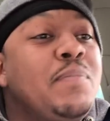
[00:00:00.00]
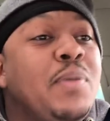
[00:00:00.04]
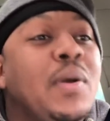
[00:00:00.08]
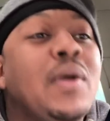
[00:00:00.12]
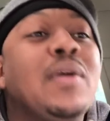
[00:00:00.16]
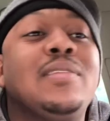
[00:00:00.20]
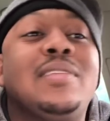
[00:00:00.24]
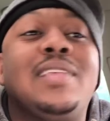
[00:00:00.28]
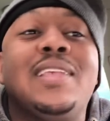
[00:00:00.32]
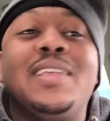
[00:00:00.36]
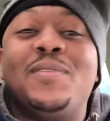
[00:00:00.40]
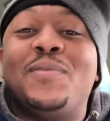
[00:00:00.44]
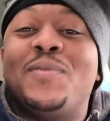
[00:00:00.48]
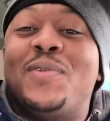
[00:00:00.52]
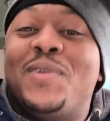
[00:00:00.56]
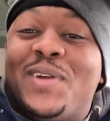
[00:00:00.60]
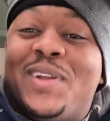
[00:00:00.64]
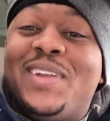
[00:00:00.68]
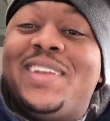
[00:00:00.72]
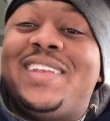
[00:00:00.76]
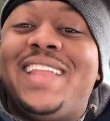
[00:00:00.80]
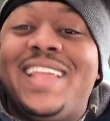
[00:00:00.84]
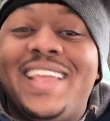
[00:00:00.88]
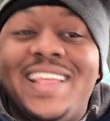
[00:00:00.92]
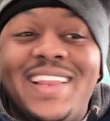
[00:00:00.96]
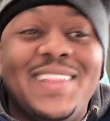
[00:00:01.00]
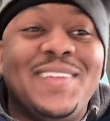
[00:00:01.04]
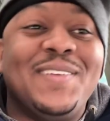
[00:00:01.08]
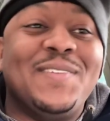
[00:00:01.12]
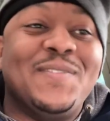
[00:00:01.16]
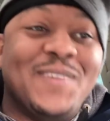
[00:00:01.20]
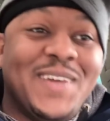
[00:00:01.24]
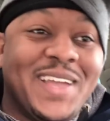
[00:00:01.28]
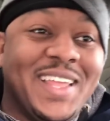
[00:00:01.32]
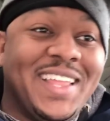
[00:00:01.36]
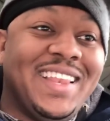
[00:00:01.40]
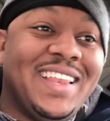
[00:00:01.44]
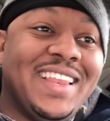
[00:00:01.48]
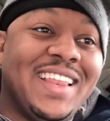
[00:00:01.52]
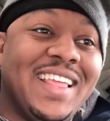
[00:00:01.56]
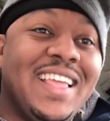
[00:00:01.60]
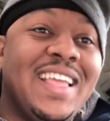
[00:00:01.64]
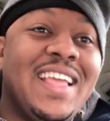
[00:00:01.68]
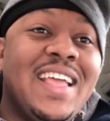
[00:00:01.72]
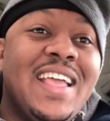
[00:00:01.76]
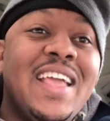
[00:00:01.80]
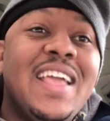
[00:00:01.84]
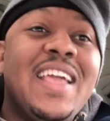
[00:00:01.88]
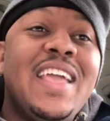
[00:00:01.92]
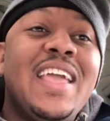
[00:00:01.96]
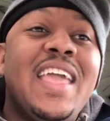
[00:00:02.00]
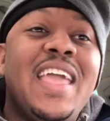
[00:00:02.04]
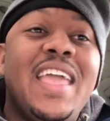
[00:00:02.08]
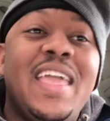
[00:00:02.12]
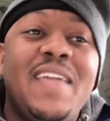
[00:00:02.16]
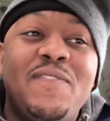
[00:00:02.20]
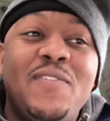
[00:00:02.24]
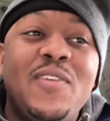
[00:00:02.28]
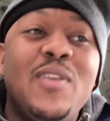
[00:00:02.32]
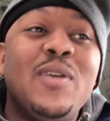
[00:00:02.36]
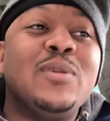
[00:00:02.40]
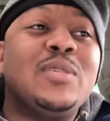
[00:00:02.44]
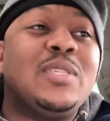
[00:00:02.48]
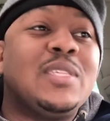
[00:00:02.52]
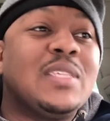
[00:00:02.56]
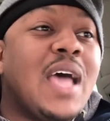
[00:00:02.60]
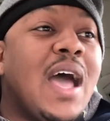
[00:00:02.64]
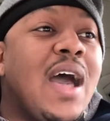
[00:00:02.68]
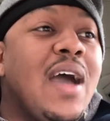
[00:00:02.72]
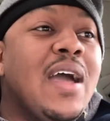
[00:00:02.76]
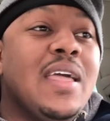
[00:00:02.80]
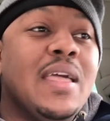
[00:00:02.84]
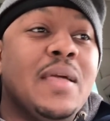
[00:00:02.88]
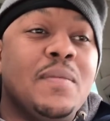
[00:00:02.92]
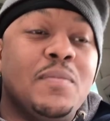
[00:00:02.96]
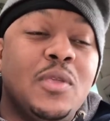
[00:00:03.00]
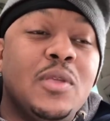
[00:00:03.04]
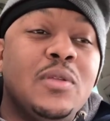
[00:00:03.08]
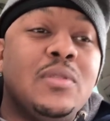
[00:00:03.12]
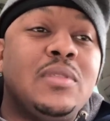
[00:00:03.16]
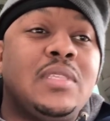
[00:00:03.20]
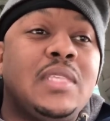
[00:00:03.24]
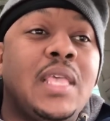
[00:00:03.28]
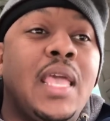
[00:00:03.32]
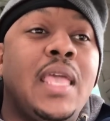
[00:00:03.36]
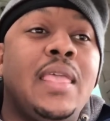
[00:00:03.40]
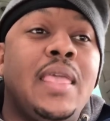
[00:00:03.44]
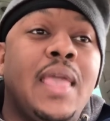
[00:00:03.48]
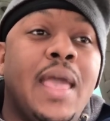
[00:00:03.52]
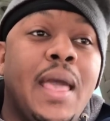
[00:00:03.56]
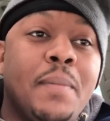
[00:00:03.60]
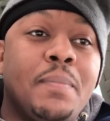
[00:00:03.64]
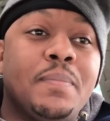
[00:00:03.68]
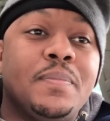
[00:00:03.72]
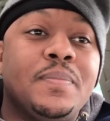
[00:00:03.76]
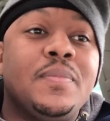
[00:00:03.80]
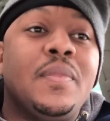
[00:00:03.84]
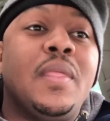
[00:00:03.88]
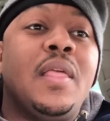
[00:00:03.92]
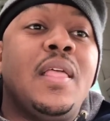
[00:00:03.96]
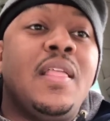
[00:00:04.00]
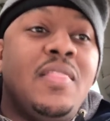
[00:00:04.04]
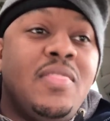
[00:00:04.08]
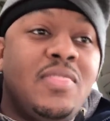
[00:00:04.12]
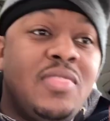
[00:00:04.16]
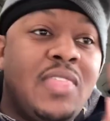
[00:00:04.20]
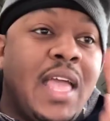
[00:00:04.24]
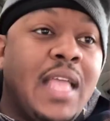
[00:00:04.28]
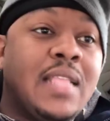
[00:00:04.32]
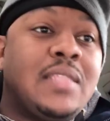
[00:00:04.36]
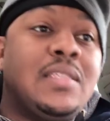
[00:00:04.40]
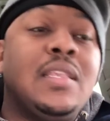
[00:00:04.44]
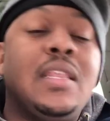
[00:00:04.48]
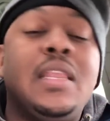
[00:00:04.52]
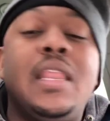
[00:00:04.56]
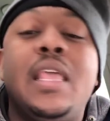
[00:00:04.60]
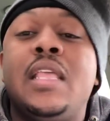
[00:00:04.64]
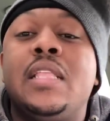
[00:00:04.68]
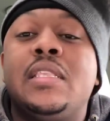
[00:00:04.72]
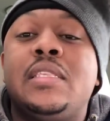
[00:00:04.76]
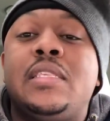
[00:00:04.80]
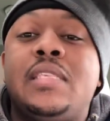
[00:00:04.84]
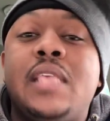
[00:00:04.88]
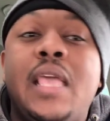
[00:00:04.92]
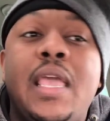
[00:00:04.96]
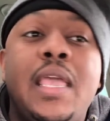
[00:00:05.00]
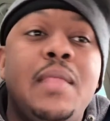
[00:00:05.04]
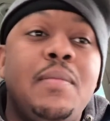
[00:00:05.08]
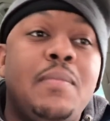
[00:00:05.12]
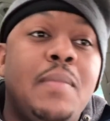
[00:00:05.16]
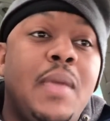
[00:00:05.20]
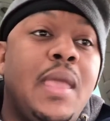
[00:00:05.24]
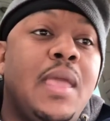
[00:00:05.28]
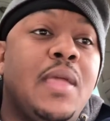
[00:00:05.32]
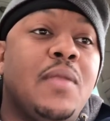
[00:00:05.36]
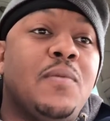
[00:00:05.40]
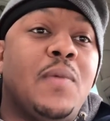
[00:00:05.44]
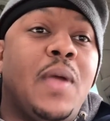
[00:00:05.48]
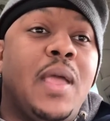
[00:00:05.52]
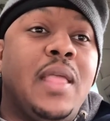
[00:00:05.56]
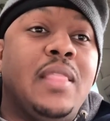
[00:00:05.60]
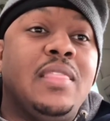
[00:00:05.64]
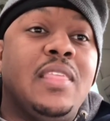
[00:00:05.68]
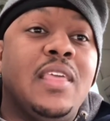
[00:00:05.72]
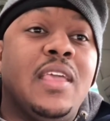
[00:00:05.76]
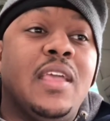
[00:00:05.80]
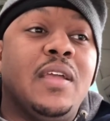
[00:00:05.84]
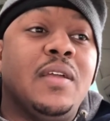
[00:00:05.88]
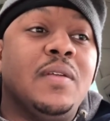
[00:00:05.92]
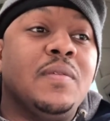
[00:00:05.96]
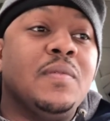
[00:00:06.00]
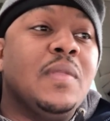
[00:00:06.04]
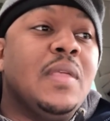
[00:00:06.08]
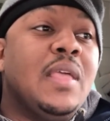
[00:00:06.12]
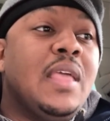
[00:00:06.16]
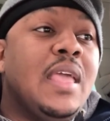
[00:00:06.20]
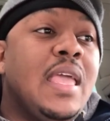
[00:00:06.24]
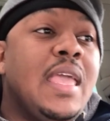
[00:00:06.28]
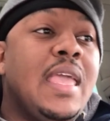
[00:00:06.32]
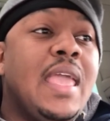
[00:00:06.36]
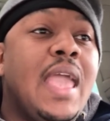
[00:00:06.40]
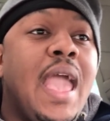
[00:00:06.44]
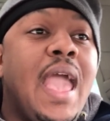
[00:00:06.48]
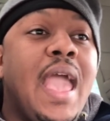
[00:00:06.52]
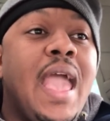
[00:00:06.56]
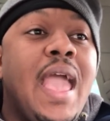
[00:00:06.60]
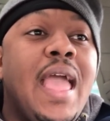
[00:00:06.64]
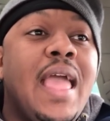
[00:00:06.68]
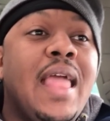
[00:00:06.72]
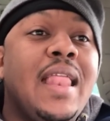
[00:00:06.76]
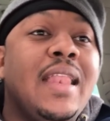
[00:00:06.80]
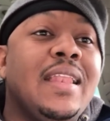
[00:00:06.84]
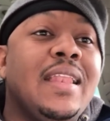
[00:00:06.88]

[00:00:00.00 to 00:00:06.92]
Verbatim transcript: person we're dealing with. If you saw him, you'd say, "Yep, that's an insane man right there." He had,